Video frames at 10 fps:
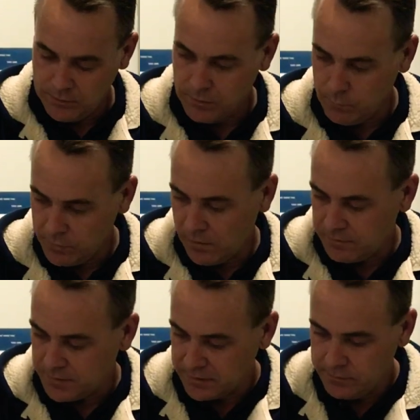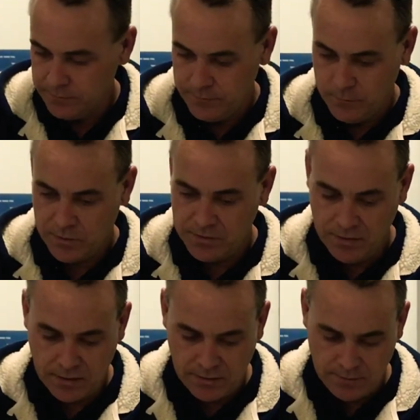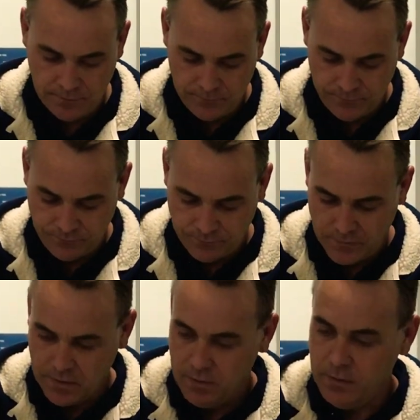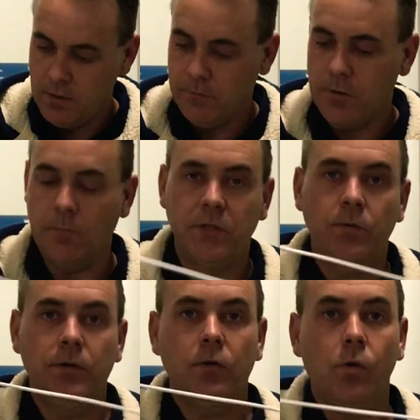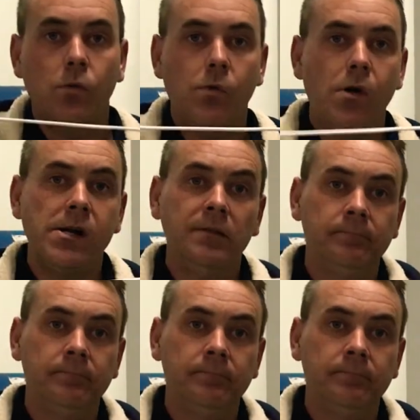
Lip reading: So what I've done, once again, I've got my twin core wire,